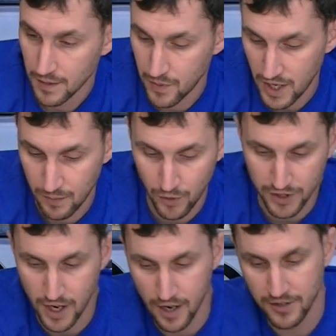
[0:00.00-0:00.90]
Problem with
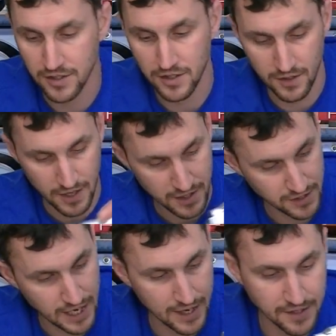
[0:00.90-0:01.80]
ours is
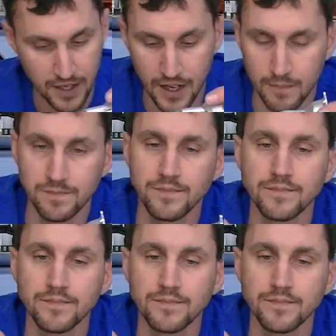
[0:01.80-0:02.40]
that um,